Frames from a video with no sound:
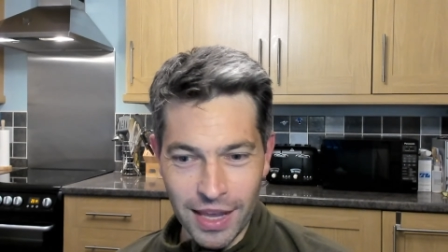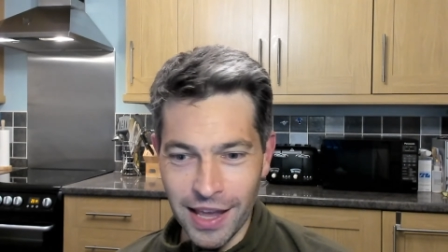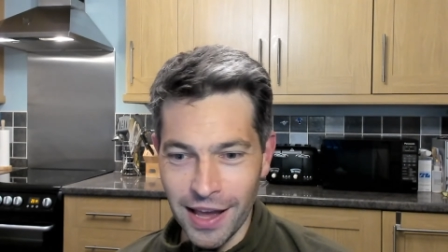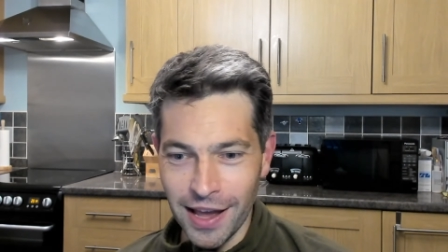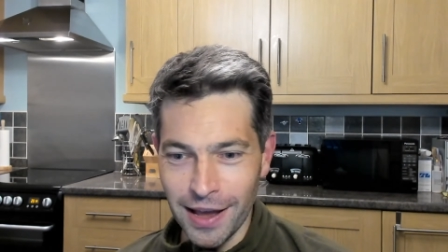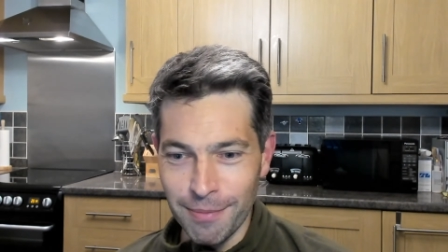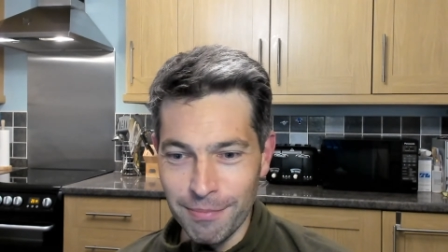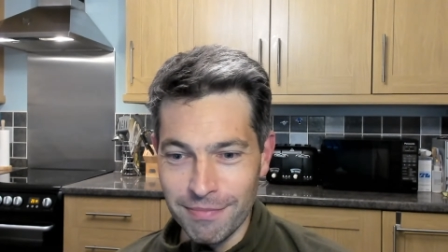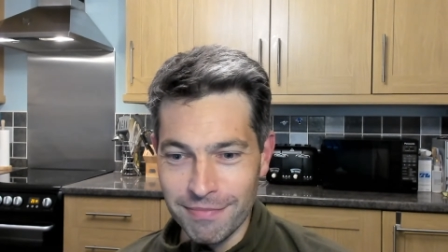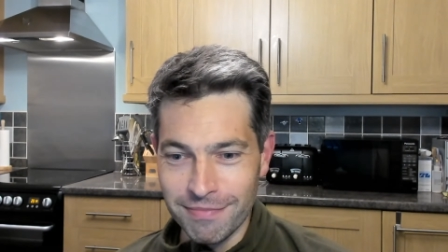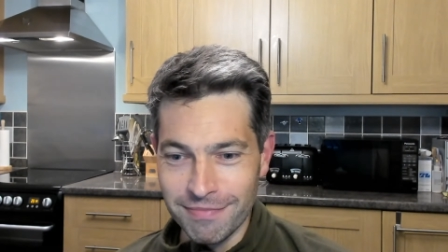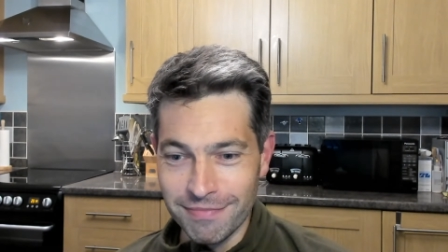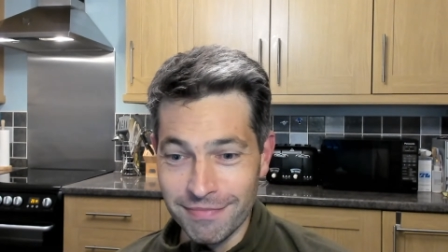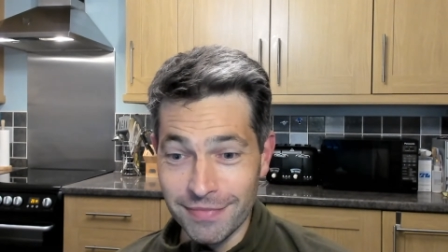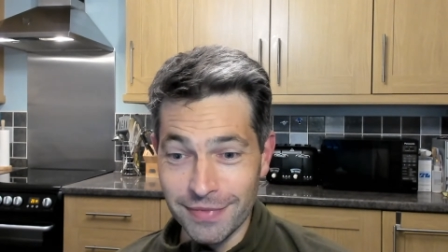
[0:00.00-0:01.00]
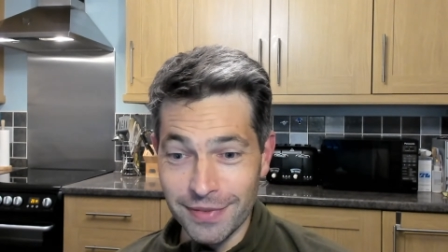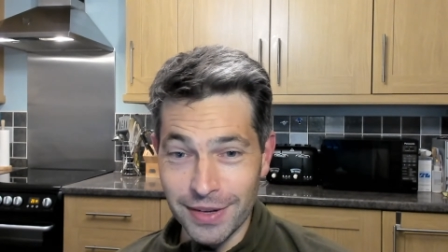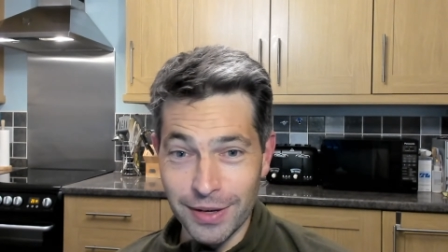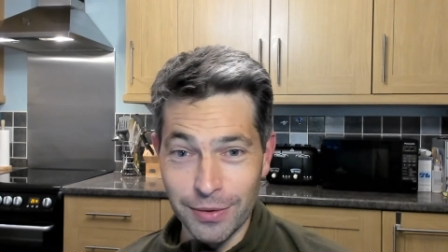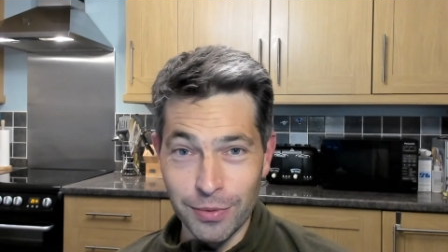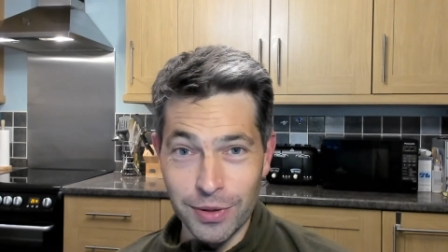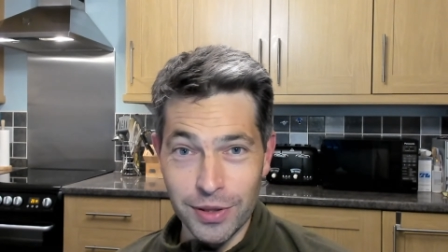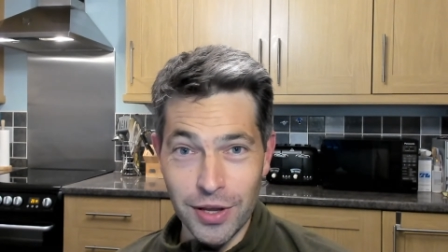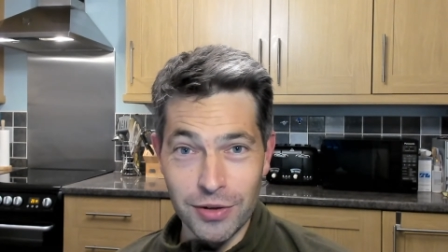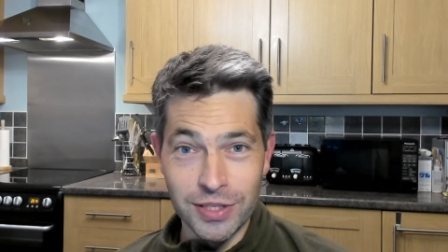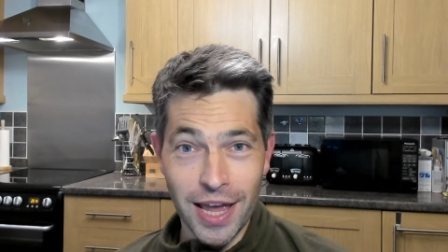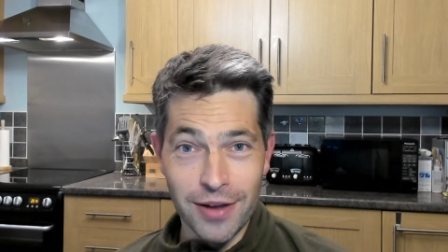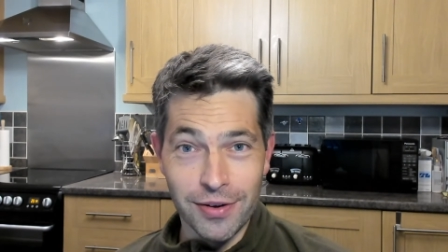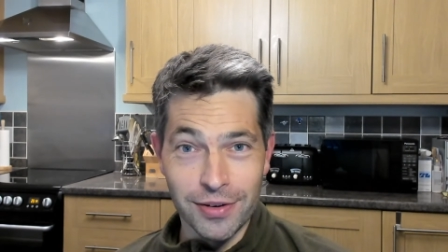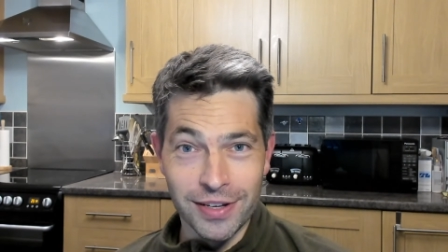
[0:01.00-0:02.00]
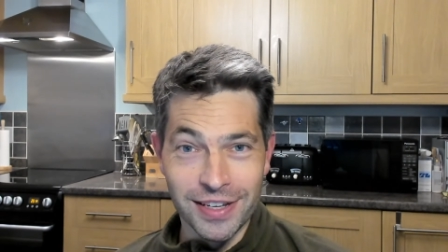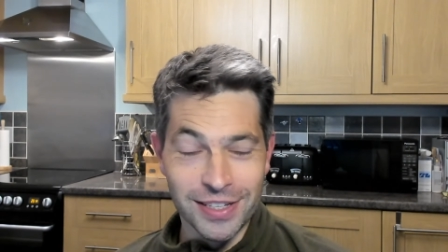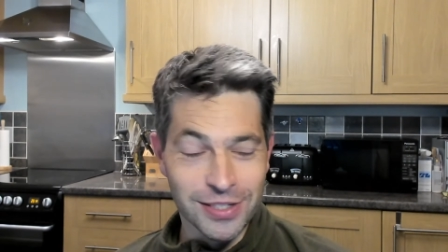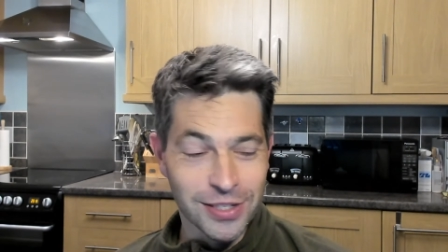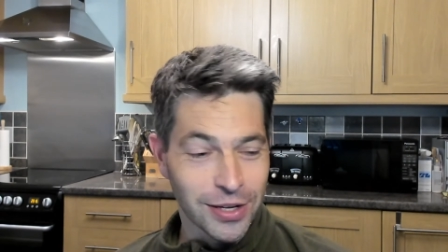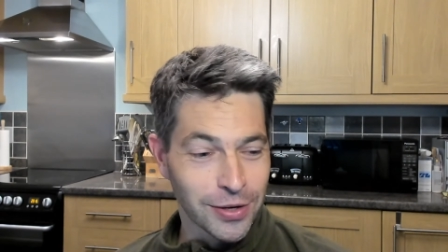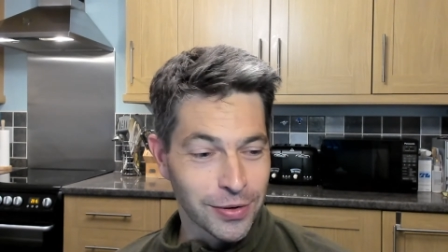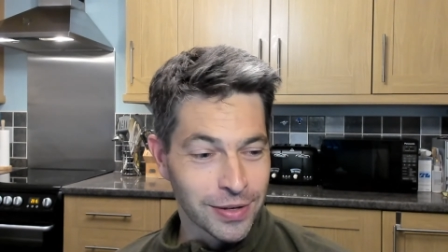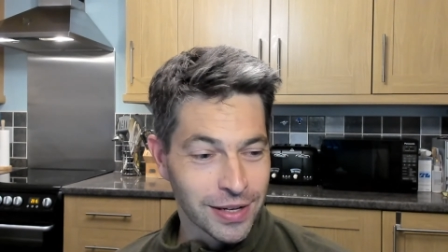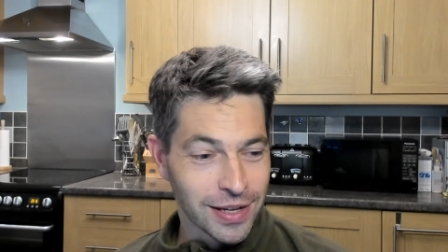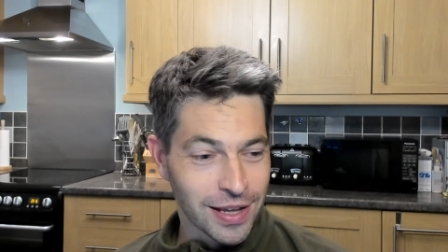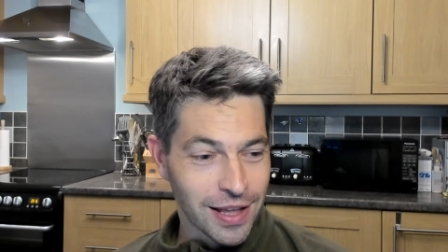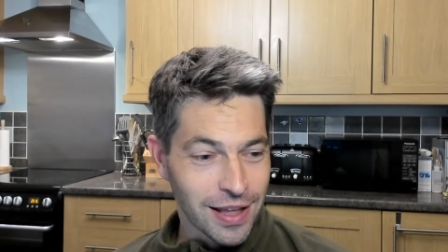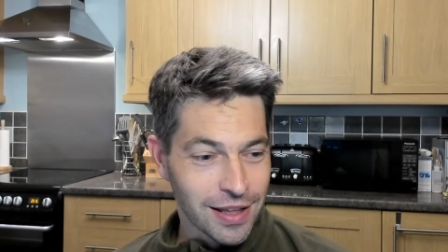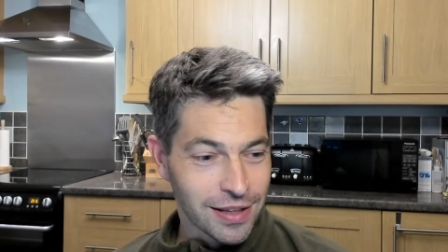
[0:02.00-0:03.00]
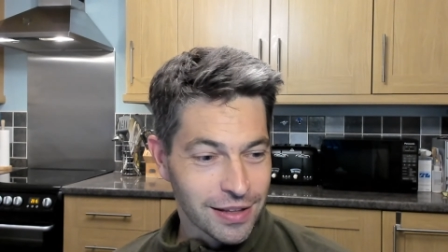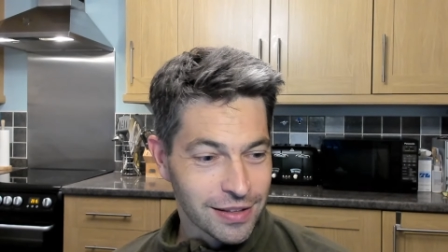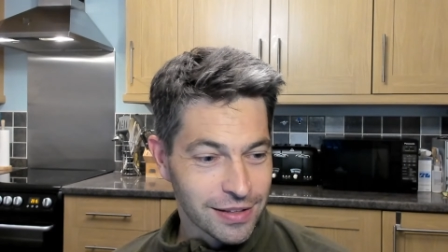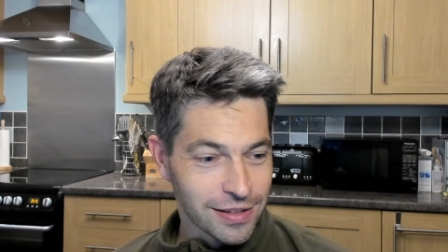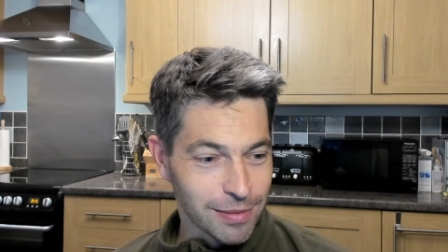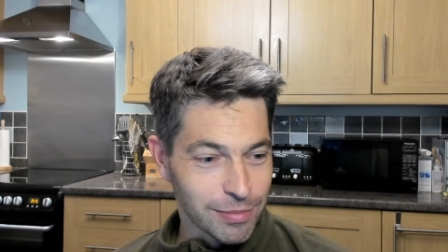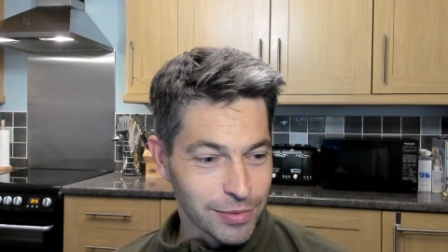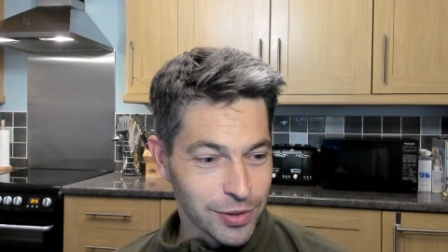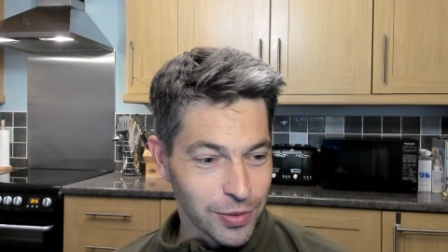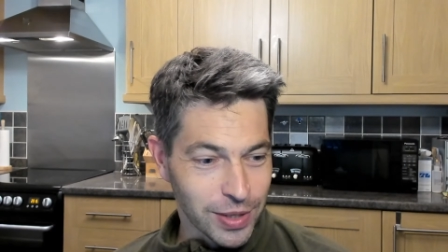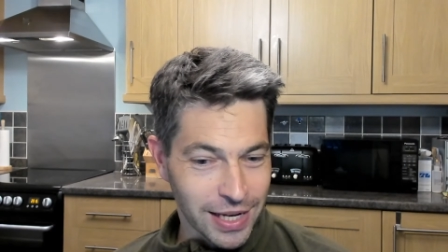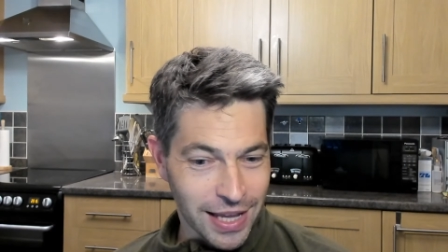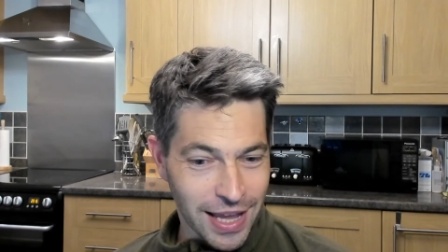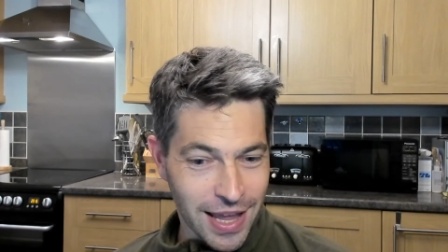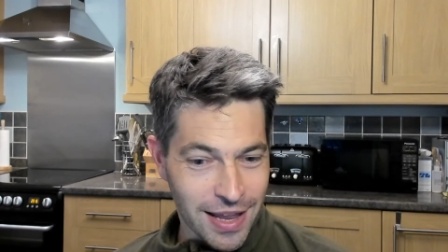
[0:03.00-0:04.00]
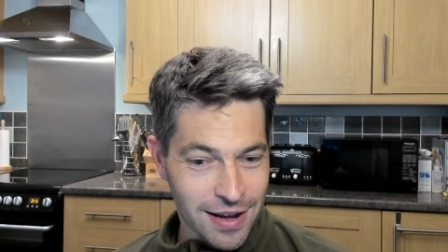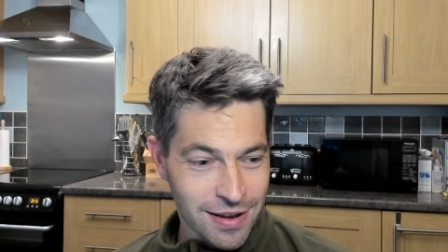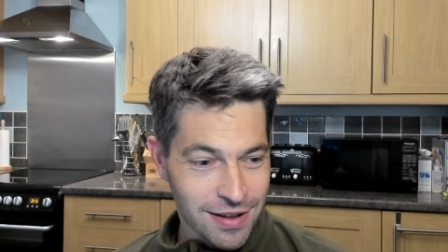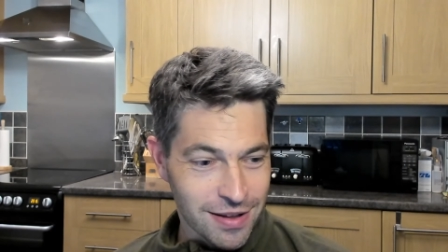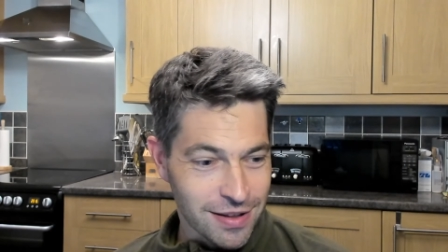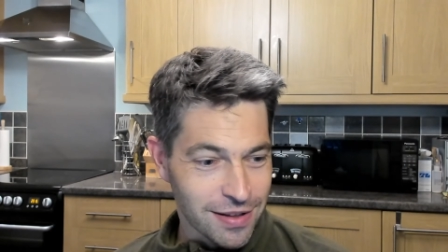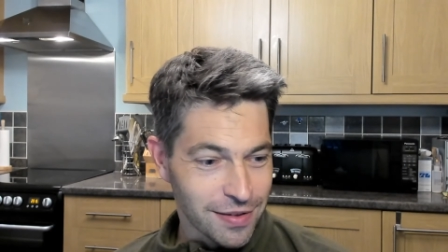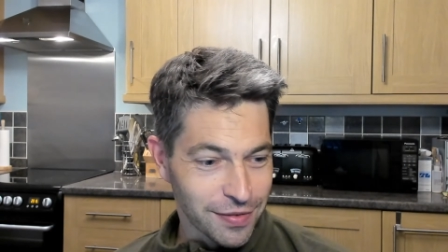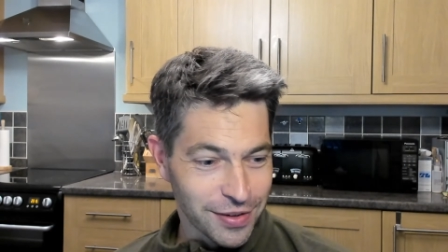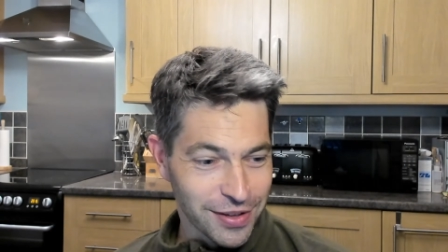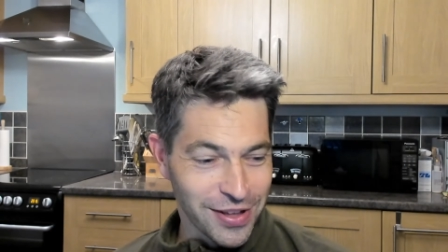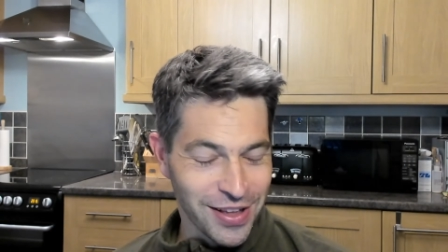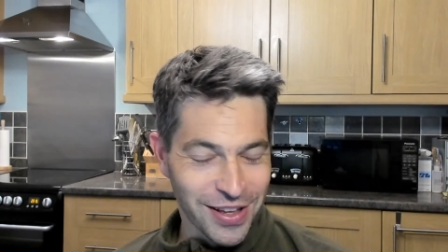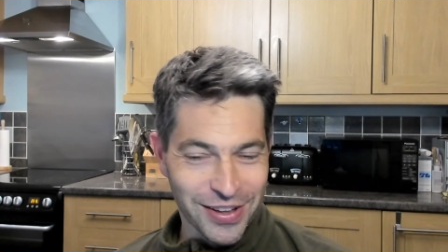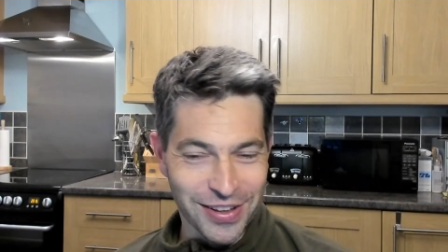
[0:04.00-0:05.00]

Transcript: um, with no sound. So I'm doing it again, I've